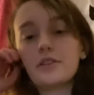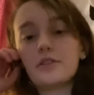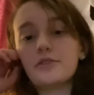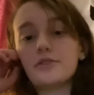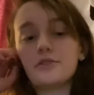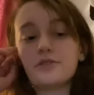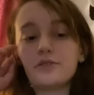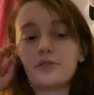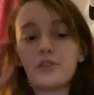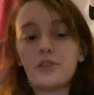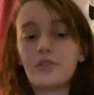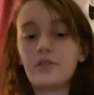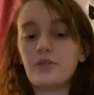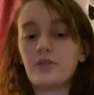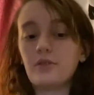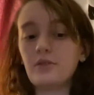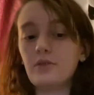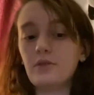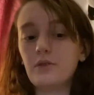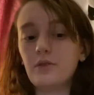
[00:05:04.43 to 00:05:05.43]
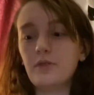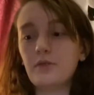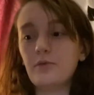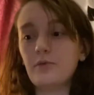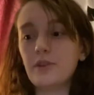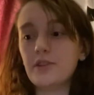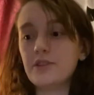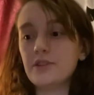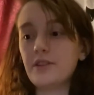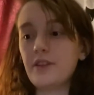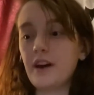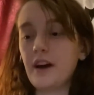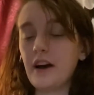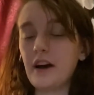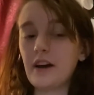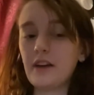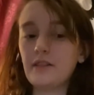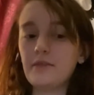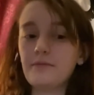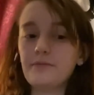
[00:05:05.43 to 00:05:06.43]
so we did
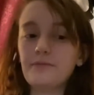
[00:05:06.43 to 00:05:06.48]
that.